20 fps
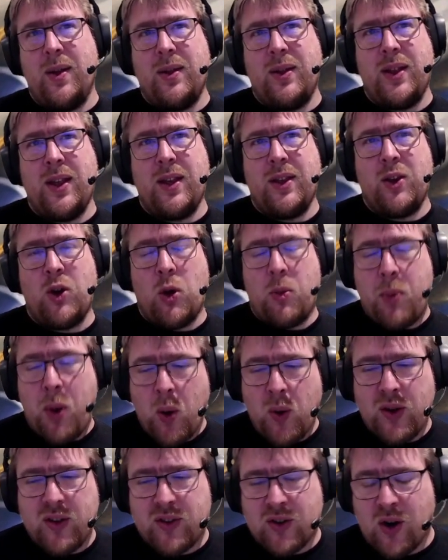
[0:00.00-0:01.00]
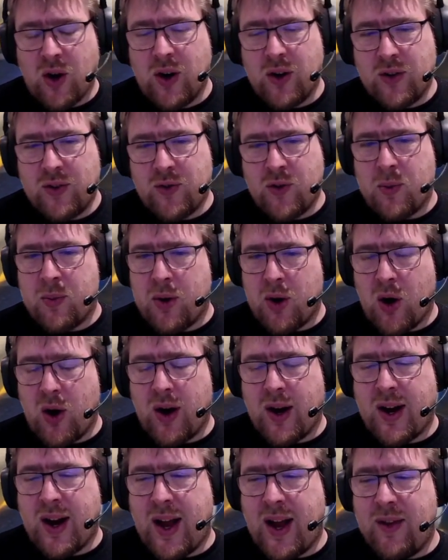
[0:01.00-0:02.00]
your opponent's cards from your
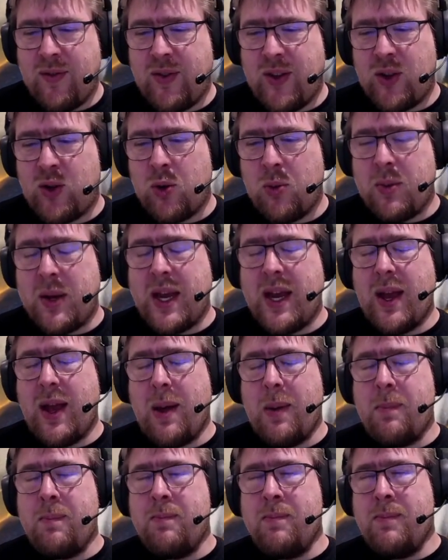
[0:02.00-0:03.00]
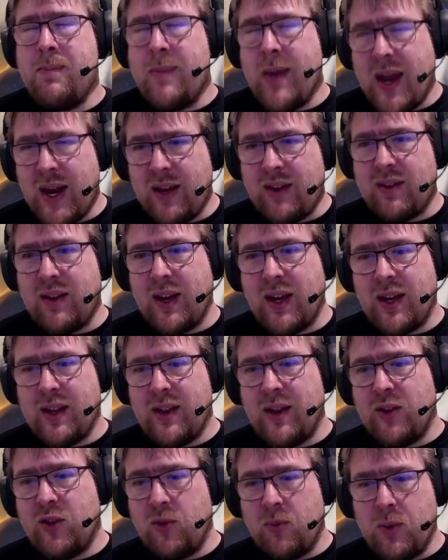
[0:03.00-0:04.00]
archive, this would be amazing.
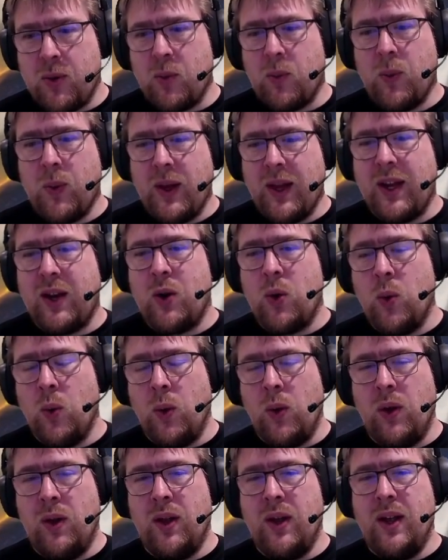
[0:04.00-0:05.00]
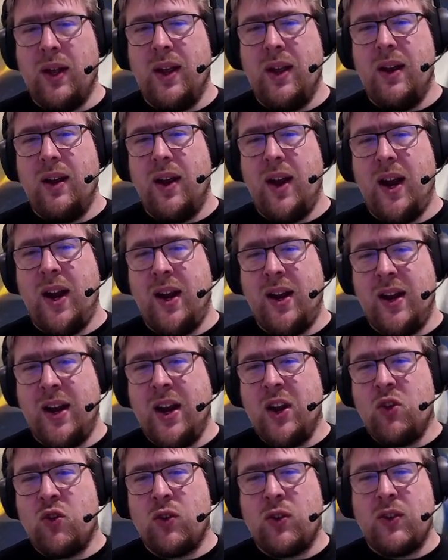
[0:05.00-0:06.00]
This would be really cool and an
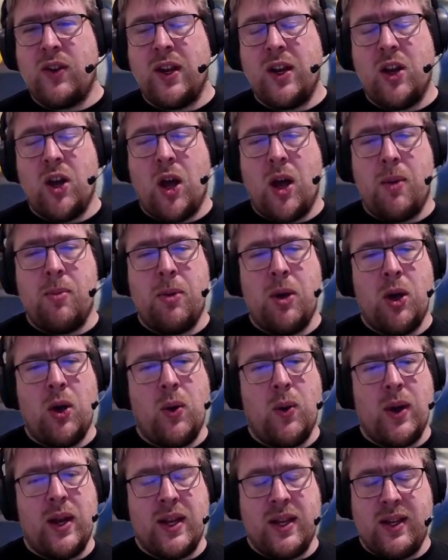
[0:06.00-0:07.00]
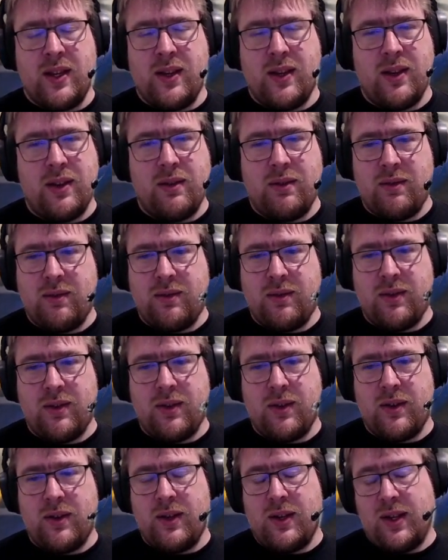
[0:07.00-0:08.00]
interesting combo. And
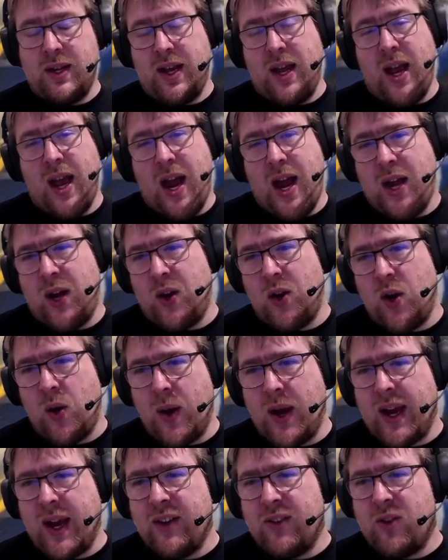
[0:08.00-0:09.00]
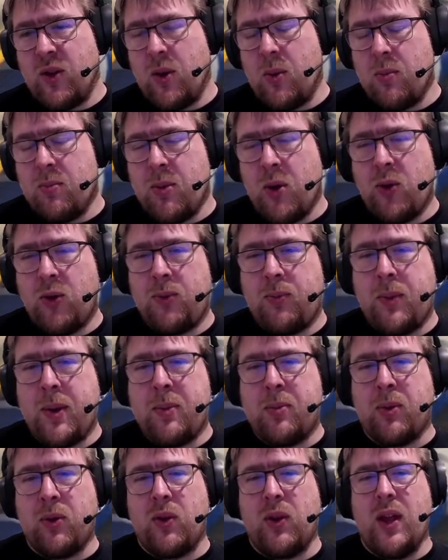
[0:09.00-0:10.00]
yeah, I don't know. I guess most
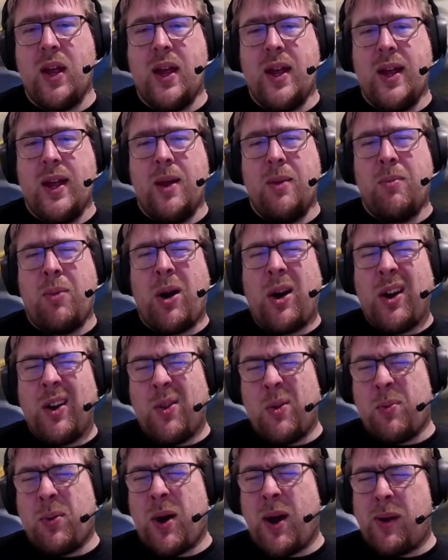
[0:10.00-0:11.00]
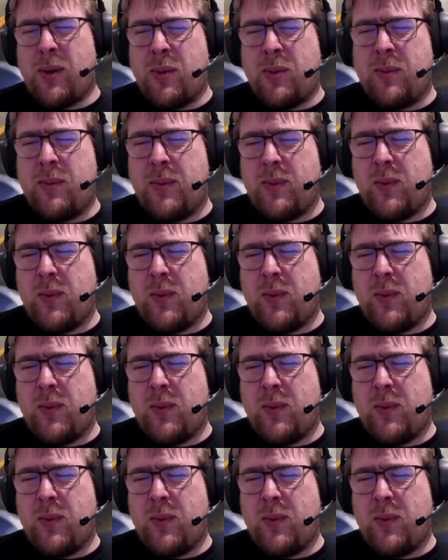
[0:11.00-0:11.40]
people, part of the problem,